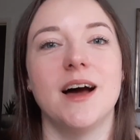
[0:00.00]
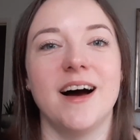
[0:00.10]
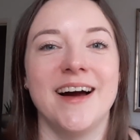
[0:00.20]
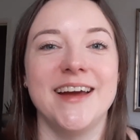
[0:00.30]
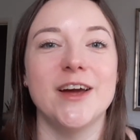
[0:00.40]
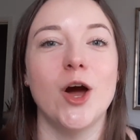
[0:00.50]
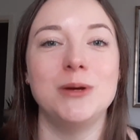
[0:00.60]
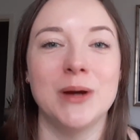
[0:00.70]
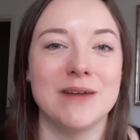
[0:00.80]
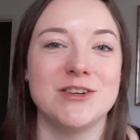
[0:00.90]
I hope
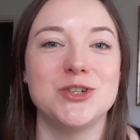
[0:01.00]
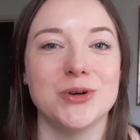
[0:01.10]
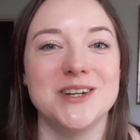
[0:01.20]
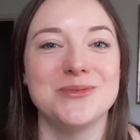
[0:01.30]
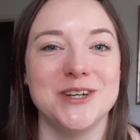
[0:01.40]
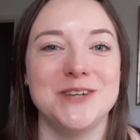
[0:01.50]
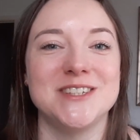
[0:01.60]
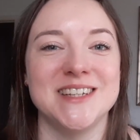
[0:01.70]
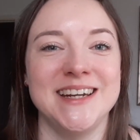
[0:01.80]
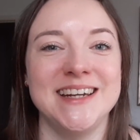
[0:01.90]
you have enjoyed what you've
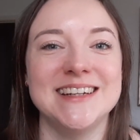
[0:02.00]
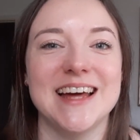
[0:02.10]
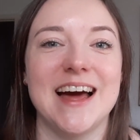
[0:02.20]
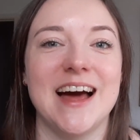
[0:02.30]
seen.